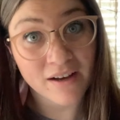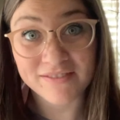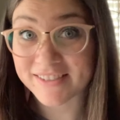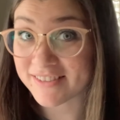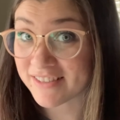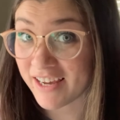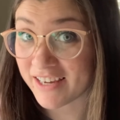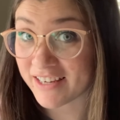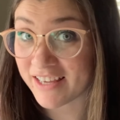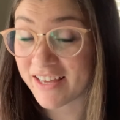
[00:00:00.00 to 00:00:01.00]
of
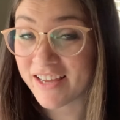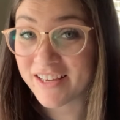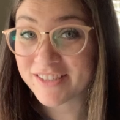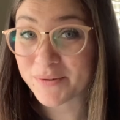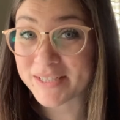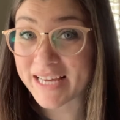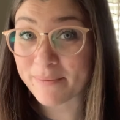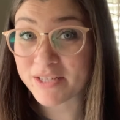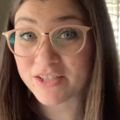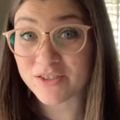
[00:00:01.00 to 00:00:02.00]
society. So
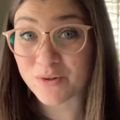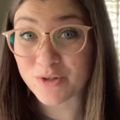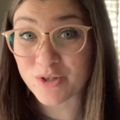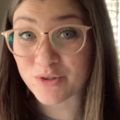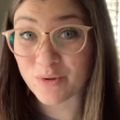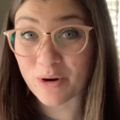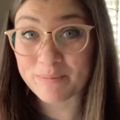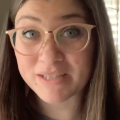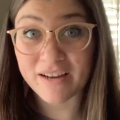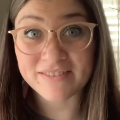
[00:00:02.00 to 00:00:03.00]
adapting to social
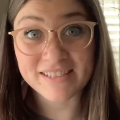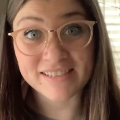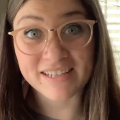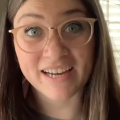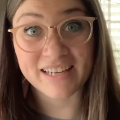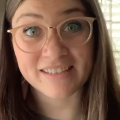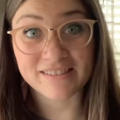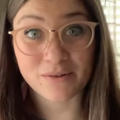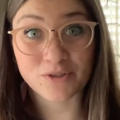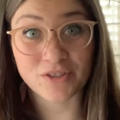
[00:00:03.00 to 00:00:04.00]
norms of society is
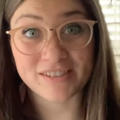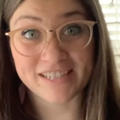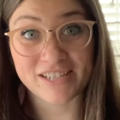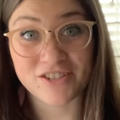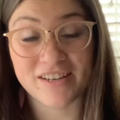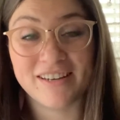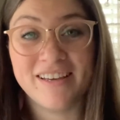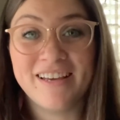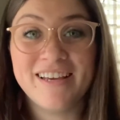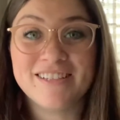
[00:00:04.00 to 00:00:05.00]
socialization.
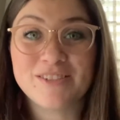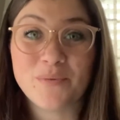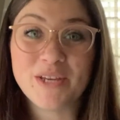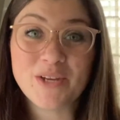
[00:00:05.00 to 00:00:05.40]
So we